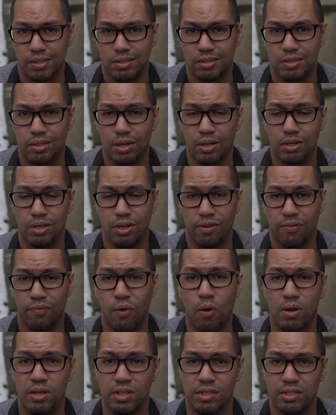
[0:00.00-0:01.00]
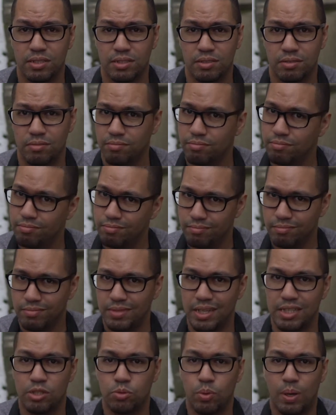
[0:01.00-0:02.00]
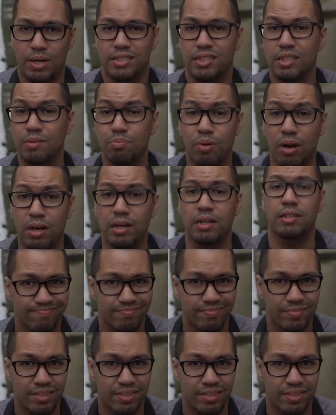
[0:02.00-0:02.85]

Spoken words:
So your focus, they just want to see the product.